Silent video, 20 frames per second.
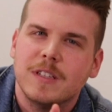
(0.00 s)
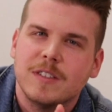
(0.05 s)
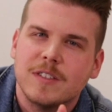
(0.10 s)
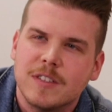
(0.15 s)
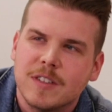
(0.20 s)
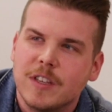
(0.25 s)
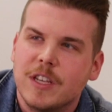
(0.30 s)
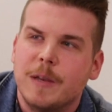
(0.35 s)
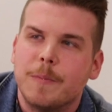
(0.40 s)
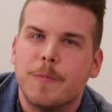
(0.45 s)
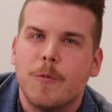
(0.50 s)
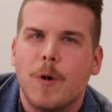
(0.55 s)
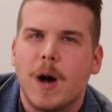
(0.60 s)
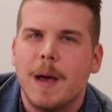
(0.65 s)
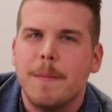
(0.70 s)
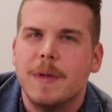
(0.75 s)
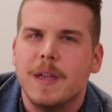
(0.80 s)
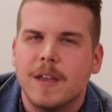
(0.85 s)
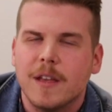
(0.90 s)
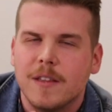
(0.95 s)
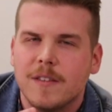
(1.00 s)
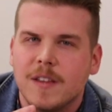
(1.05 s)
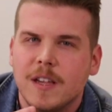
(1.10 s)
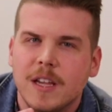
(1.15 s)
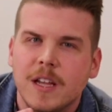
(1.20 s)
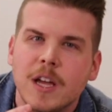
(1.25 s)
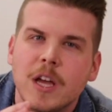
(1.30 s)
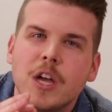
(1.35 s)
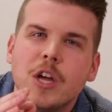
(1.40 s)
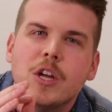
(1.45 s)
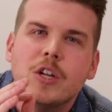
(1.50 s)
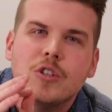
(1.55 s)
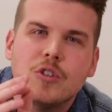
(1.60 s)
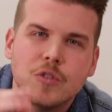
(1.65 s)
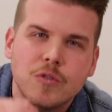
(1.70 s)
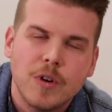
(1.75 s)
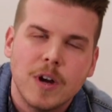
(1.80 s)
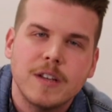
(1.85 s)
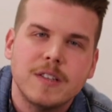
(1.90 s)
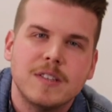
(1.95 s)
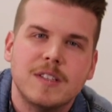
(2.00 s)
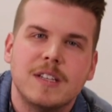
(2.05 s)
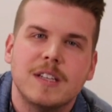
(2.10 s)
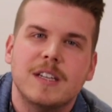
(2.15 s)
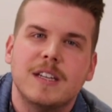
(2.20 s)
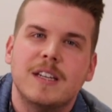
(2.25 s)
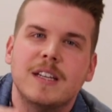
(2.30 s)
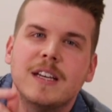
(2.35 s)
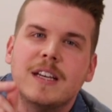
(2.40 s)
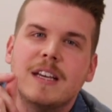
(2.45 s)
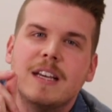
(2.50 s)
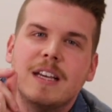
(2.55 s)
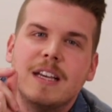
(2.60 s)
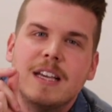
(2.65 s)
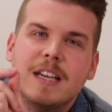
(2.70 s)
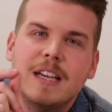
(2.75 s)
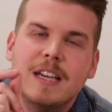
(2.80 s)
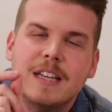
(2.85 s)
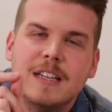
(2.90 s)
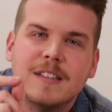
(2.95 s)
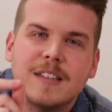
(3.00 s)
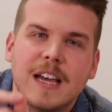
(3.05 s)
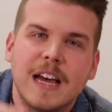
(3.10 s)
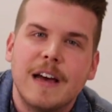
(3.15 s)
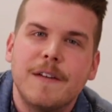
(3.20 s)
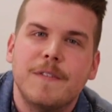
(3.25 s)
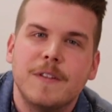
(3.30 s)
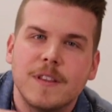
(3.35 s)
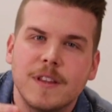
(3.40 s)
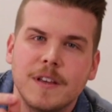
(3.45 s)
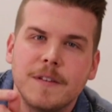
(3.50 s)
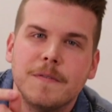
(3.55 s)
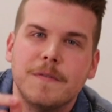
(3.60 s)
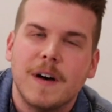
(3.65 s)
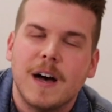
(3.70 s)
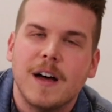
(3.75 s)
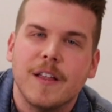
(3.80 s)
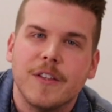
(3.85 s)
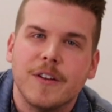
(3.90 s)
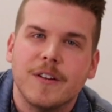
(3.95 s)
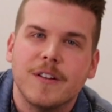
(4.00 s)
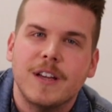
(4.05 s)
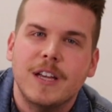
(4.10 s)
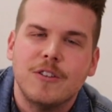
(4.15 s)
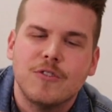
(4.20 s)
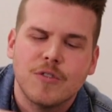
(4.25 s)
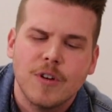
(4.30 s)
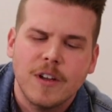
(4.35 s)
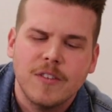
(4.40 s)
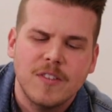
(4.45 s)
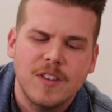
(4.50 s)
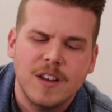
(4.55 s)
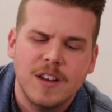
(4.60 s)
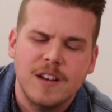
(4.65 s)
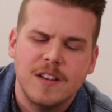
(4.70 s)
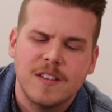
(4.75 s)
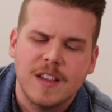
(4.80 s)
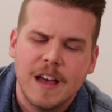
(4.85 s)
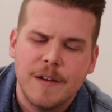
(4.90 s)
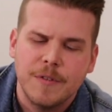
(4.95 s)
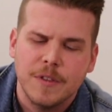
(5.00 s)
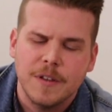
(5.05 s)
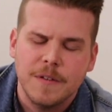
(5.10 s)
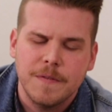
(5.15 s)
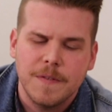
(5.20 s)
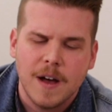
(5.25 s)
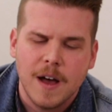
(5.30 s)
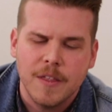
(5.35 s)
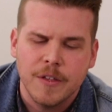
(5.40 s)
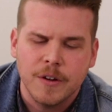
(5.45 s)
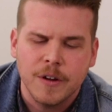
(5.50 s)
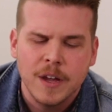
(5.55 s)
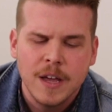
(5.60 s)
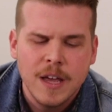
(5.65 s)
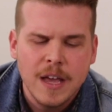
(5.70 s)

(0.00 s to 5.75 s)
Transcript: asleep. Why? Because he trusted in his heavenly Father. He trusted in his heavenly Father.